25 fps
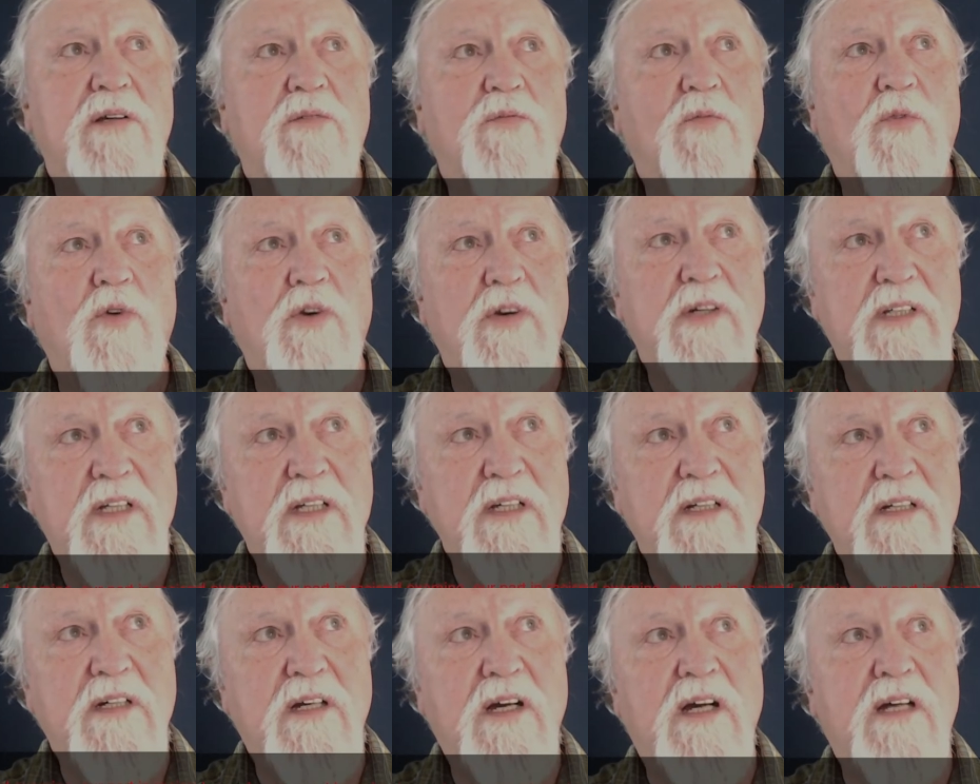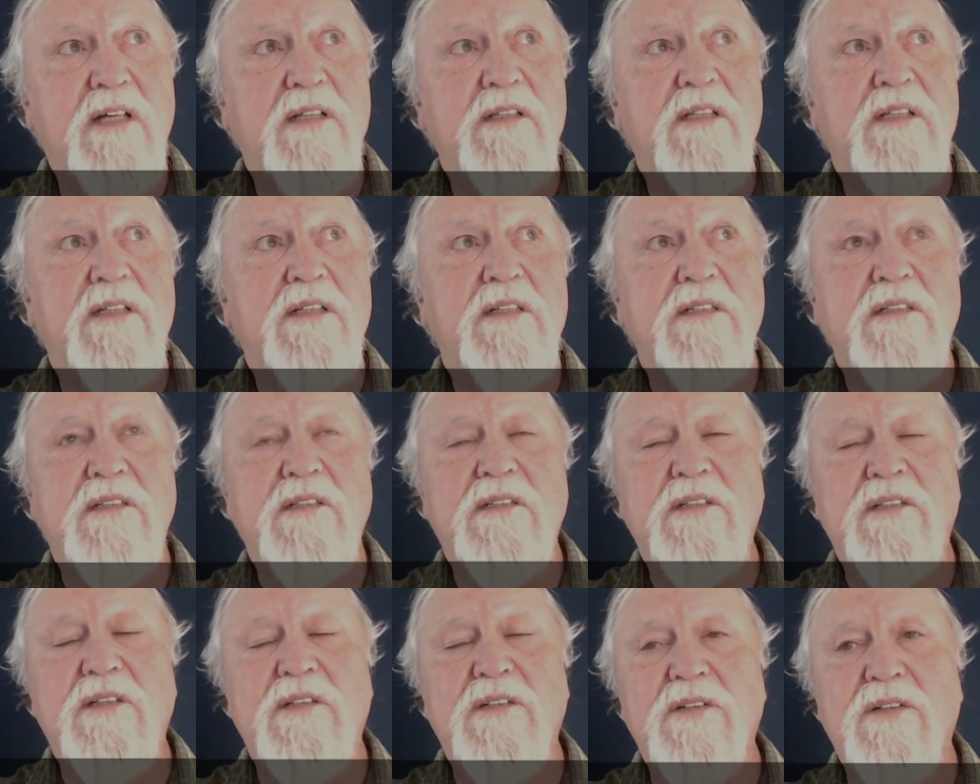working on
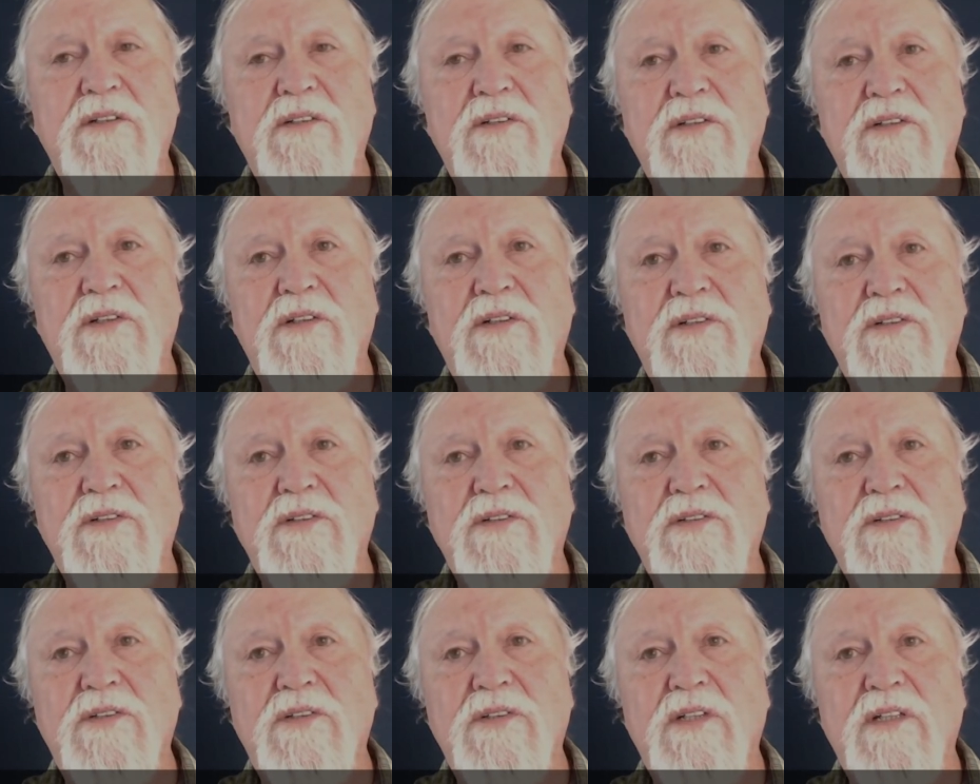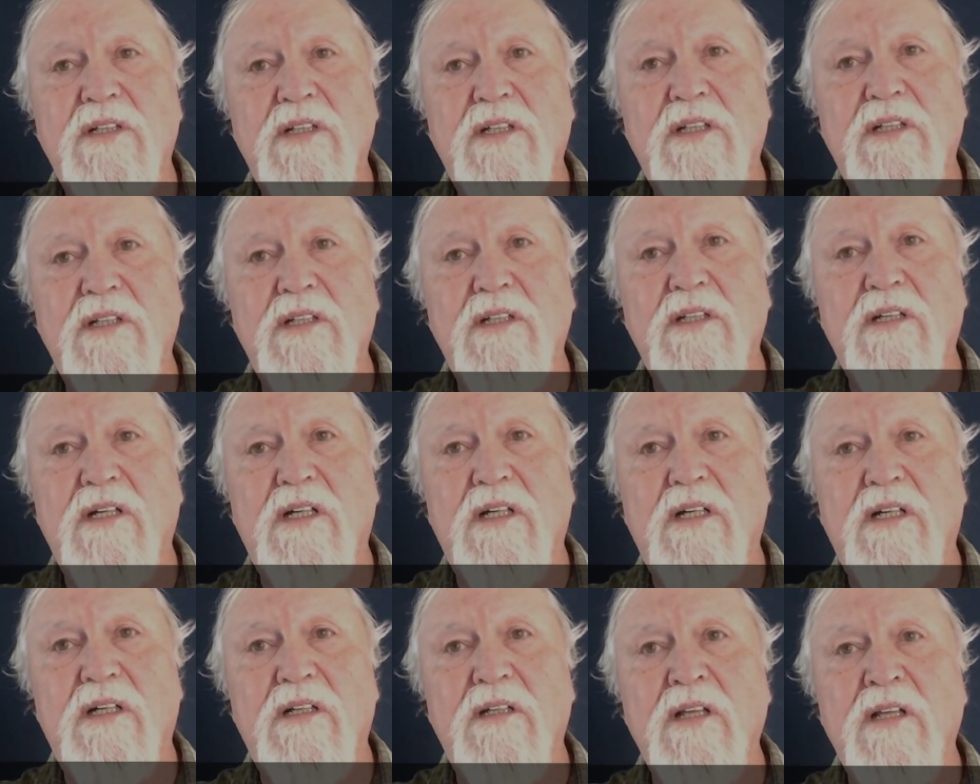this. There's
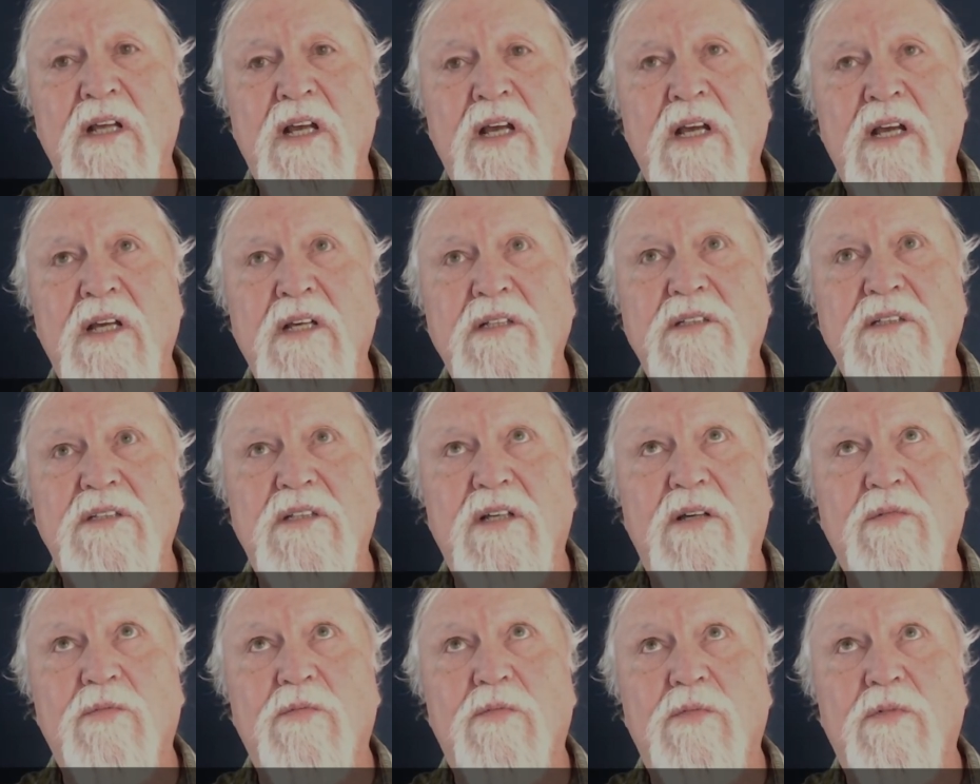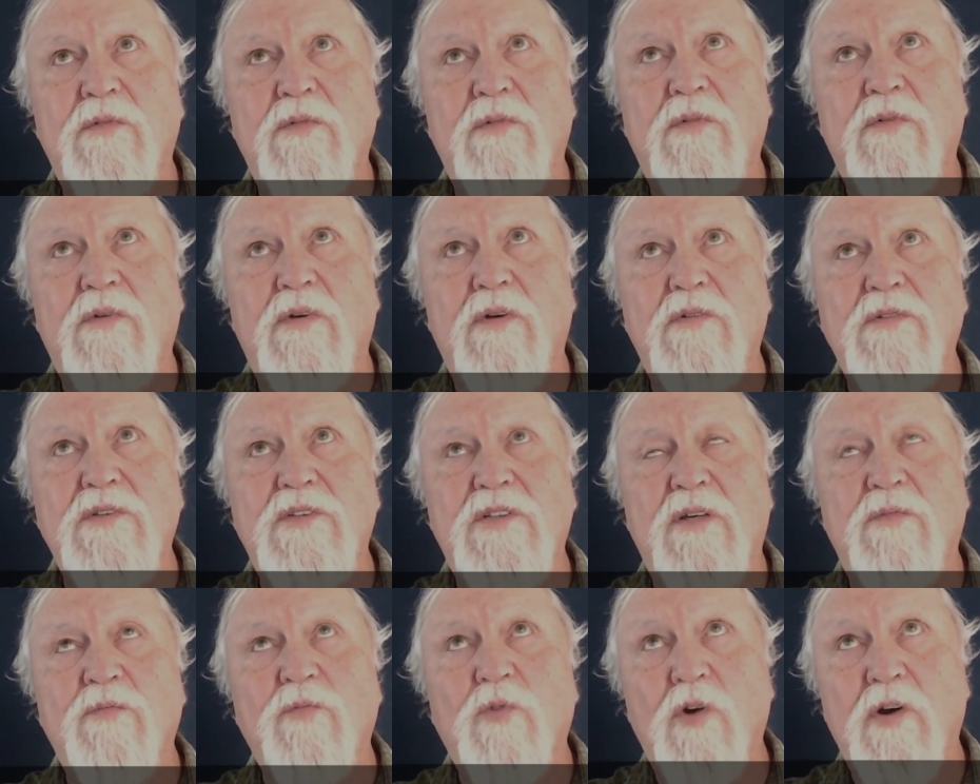some
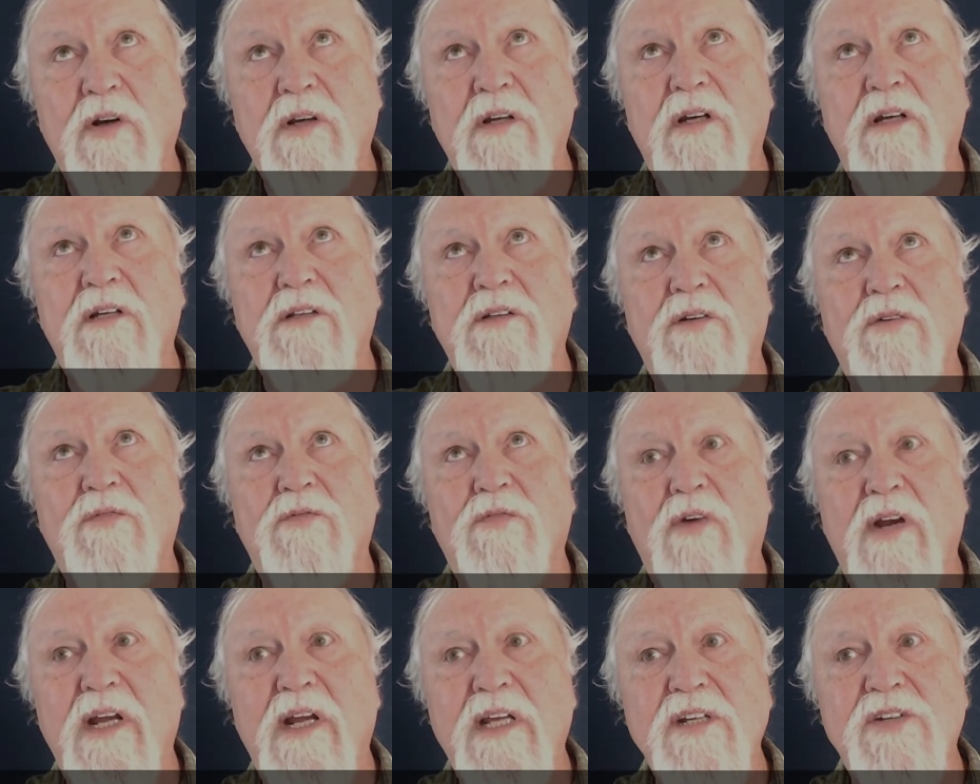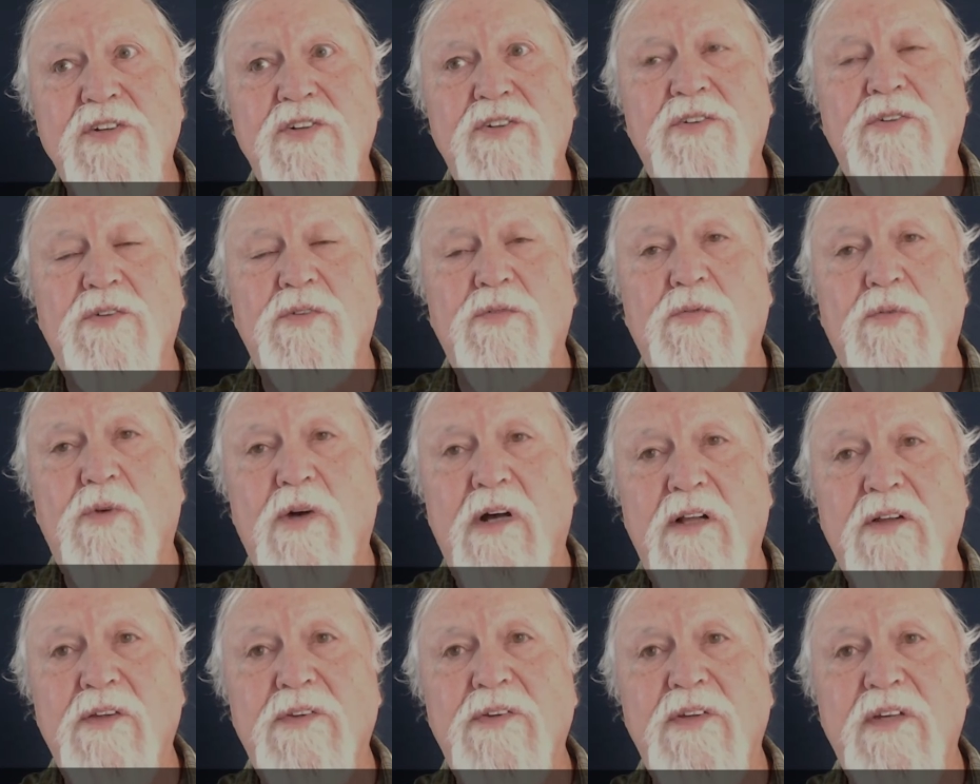work on the racial
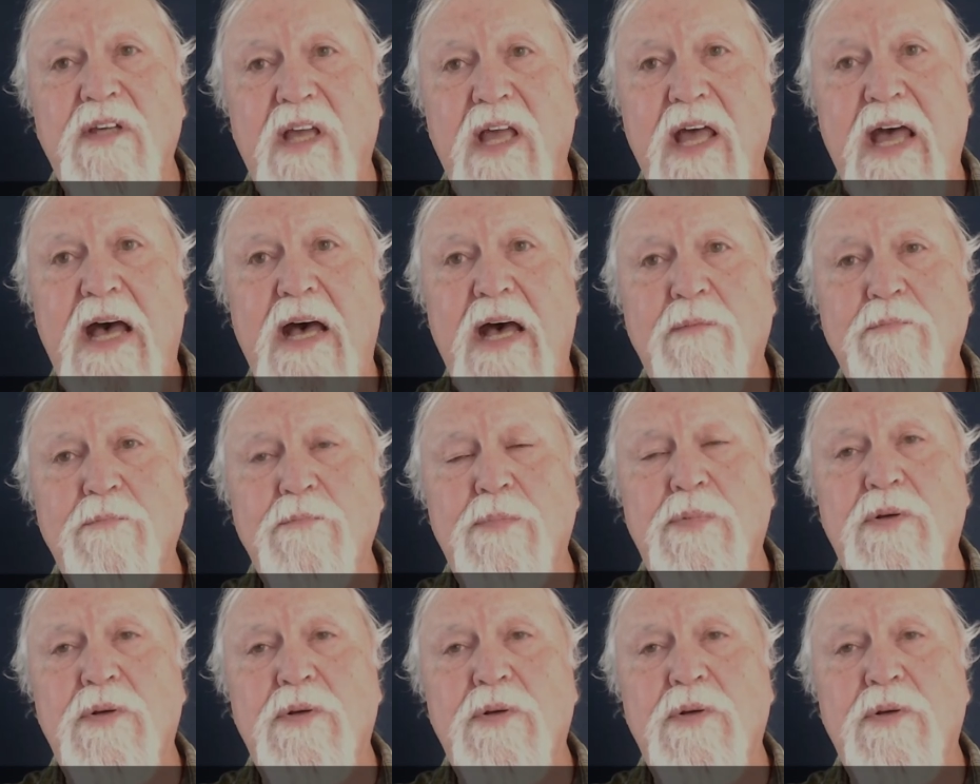wealth gap,